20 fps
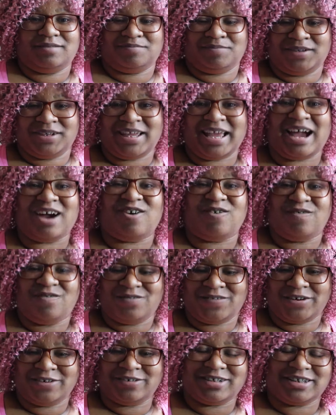But yeah,
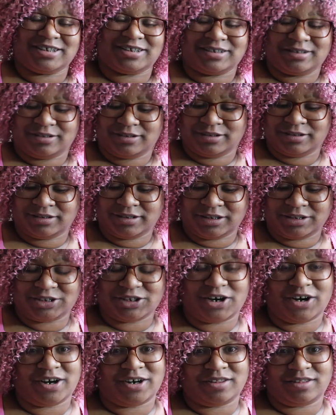focus. Such
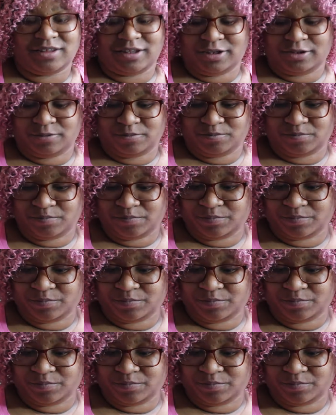a hard thing.